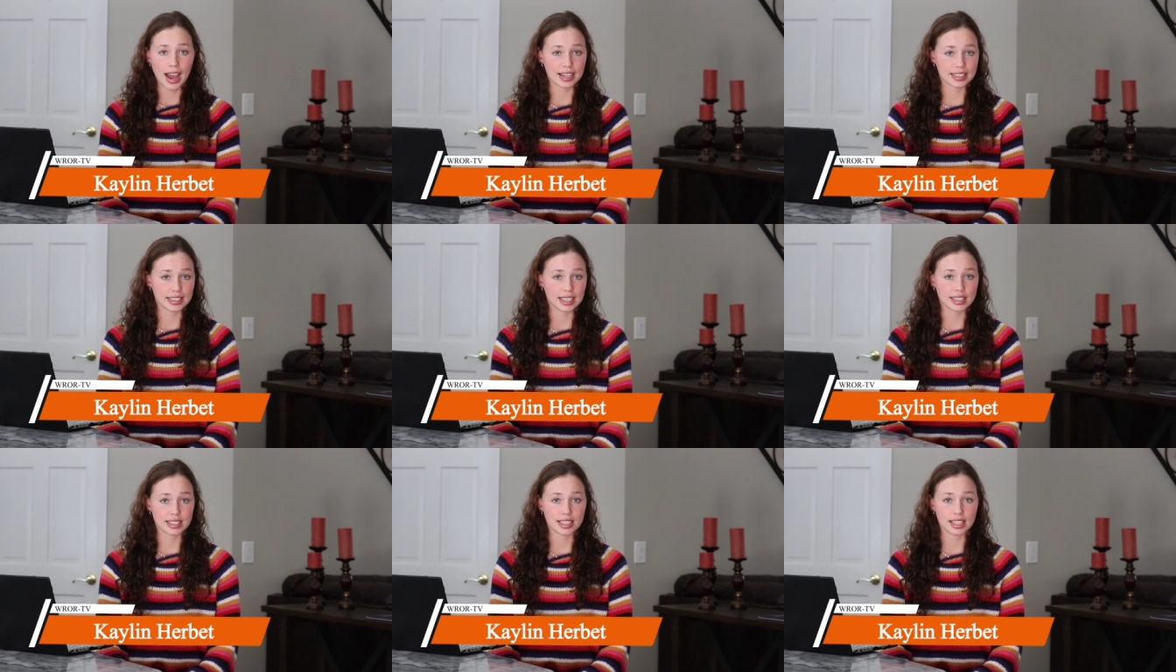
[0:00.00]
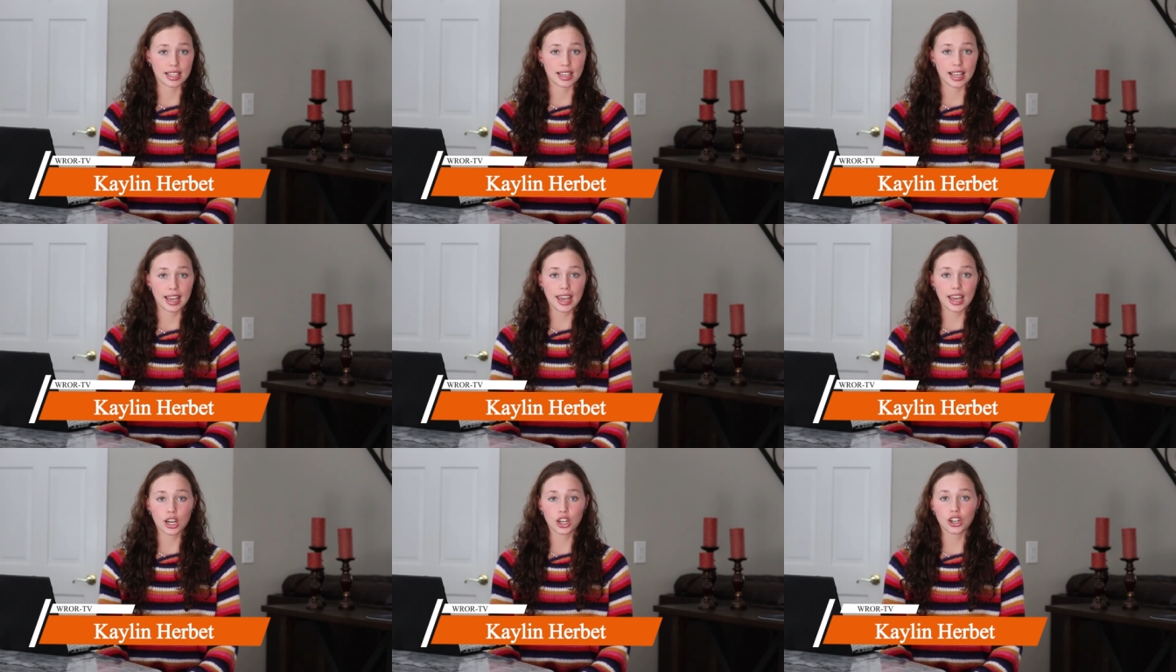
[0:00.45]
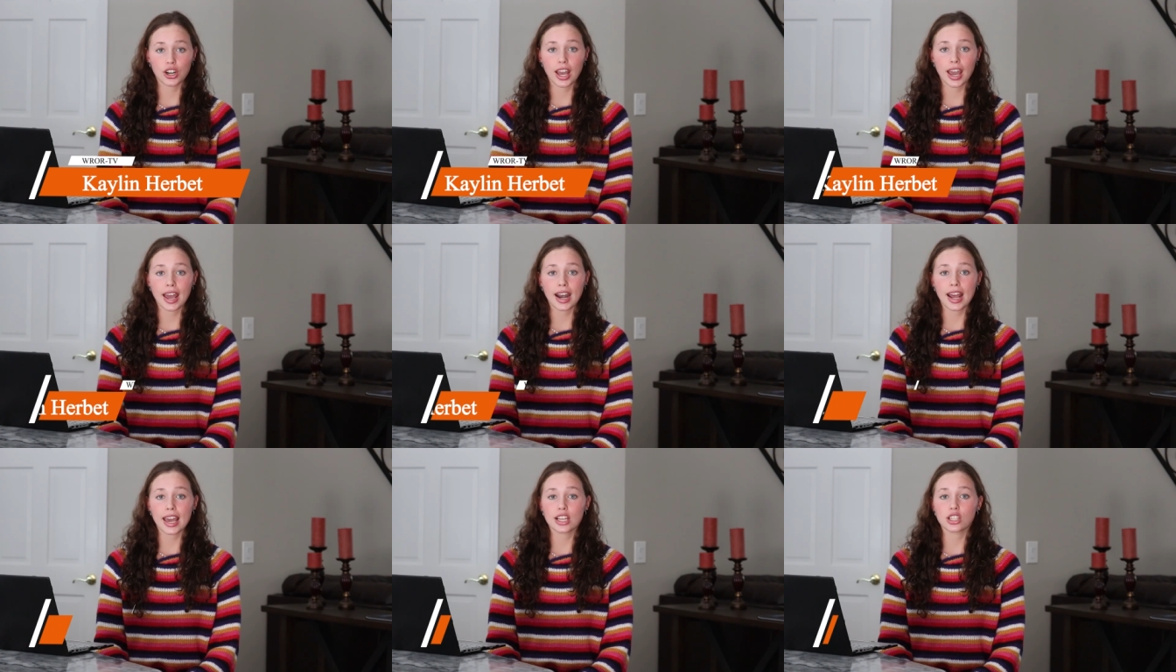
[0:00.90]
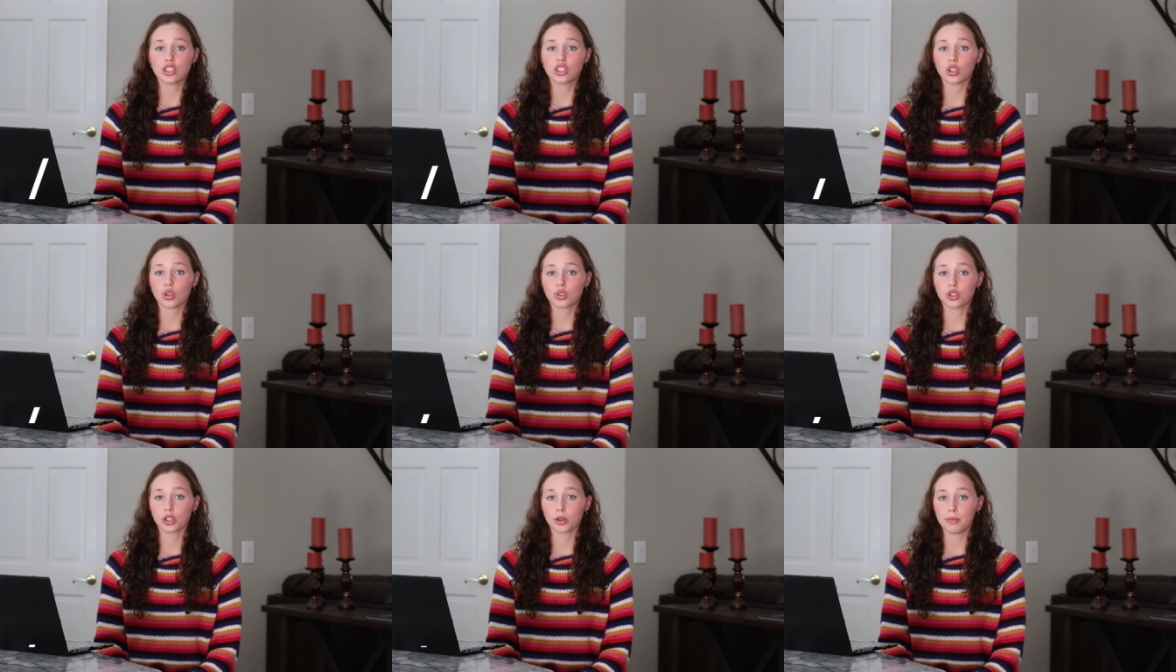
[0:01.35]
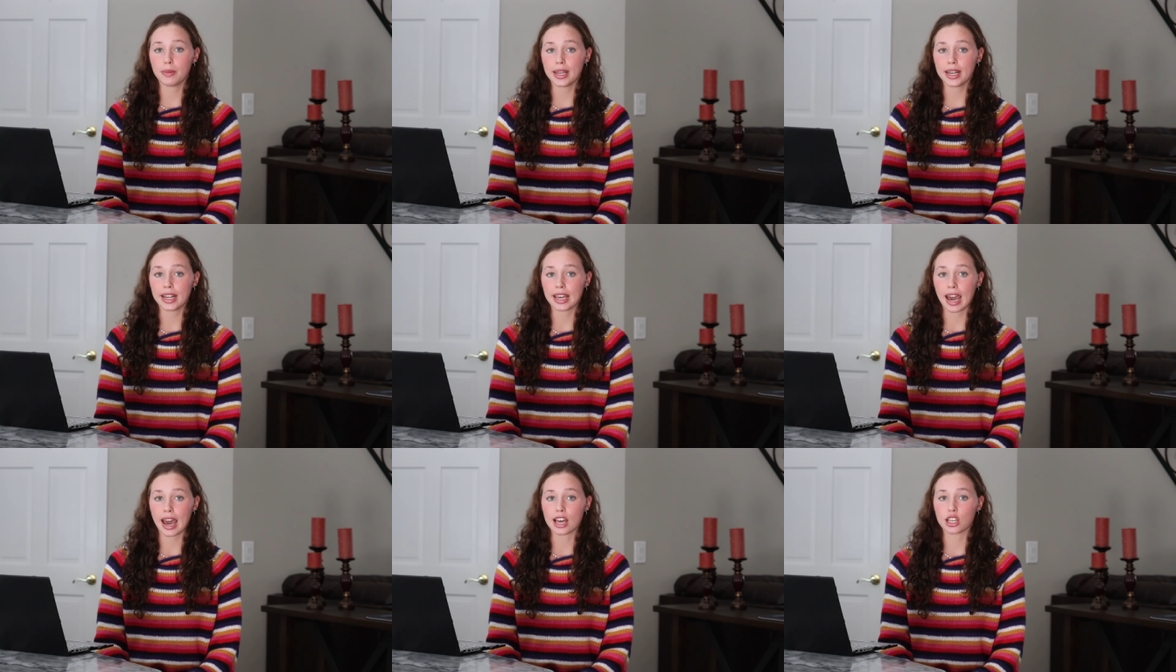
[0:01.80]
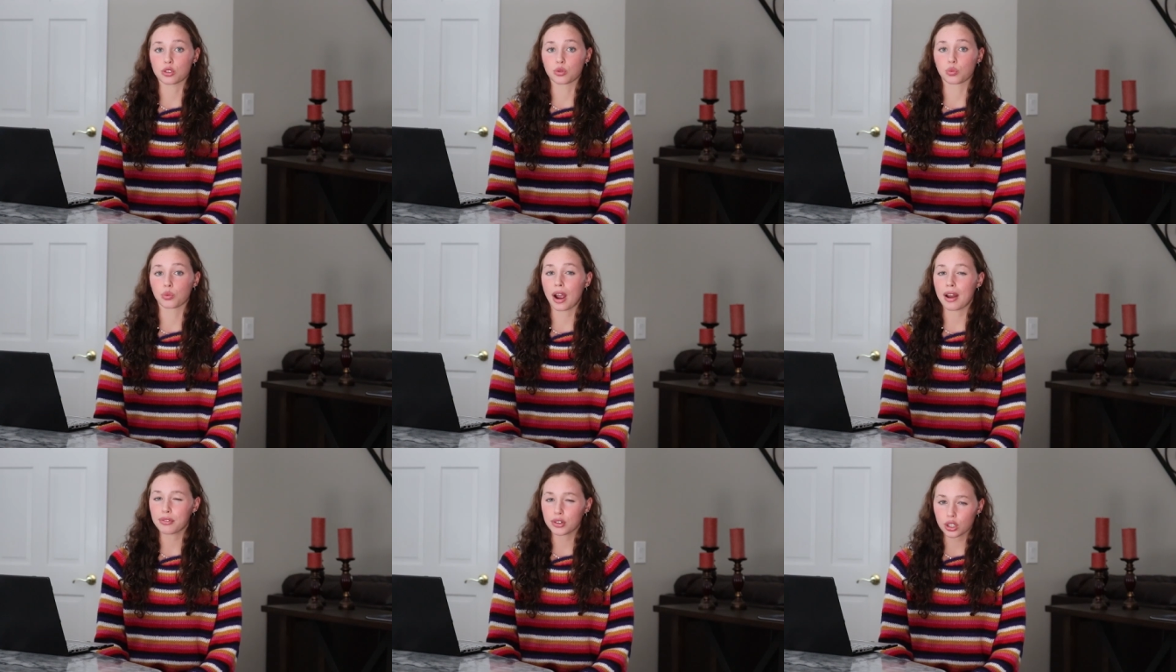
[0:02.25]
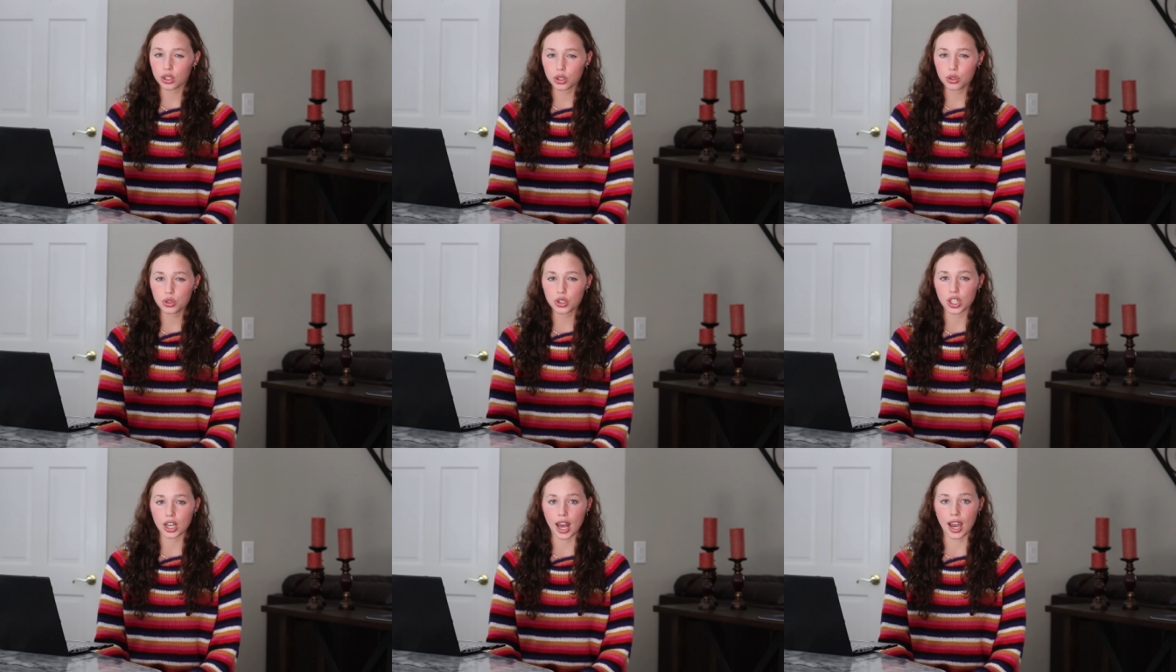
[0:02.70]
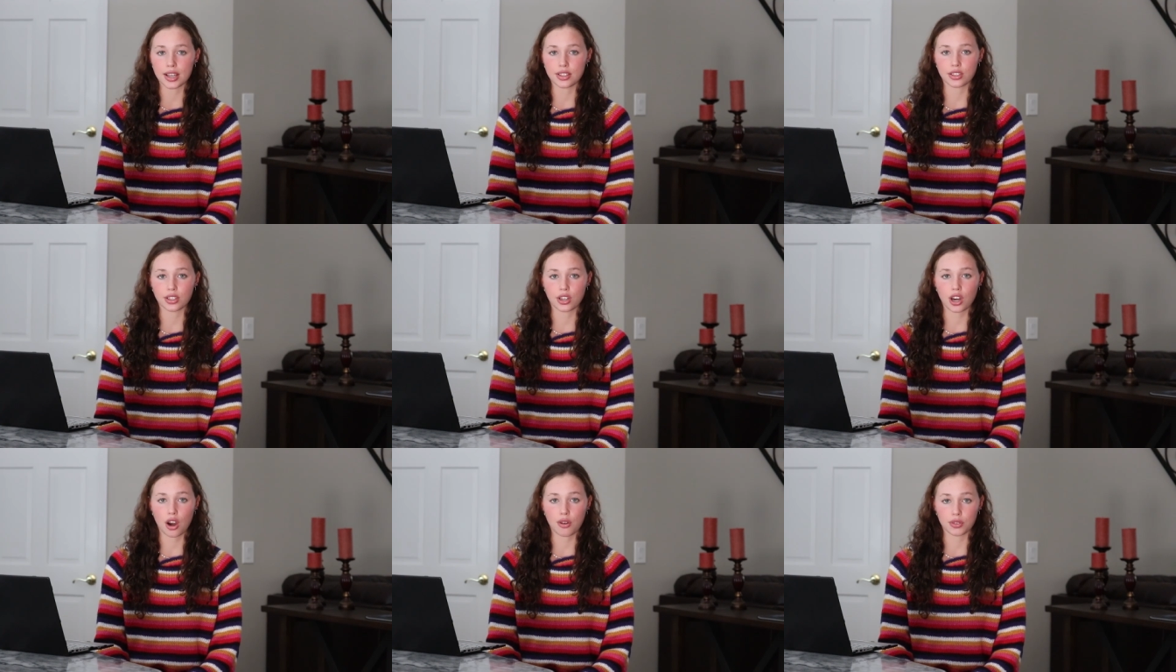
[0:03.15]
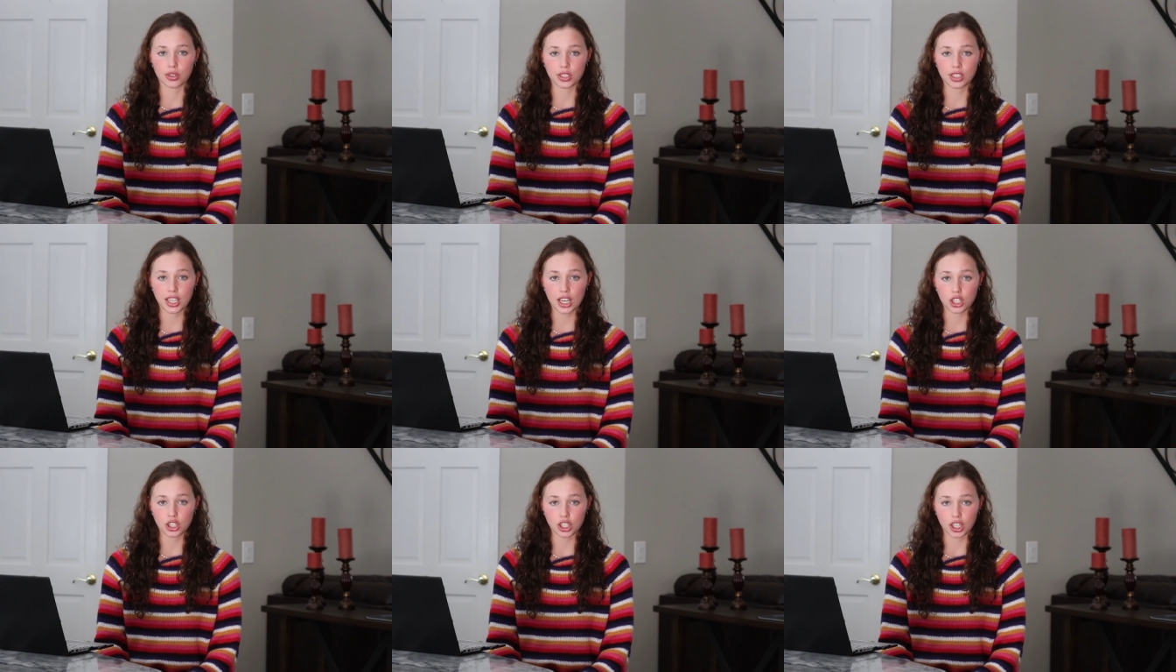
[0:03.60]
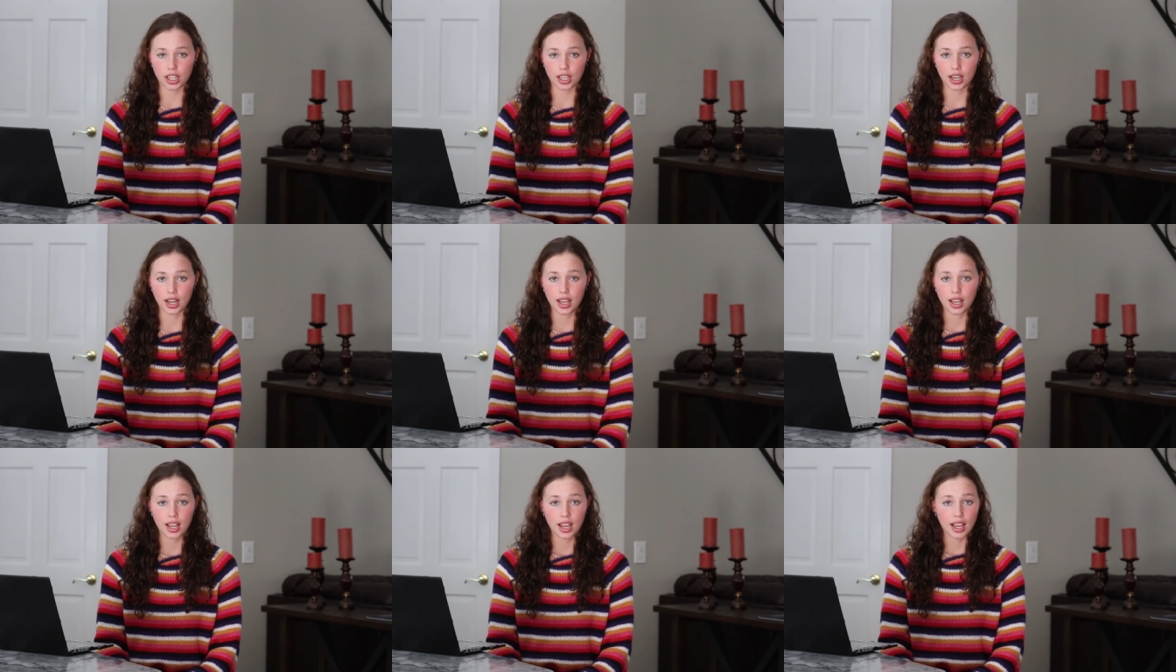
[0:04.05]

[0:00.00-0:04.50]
Access to the internet and social media has revolutionized the conversation,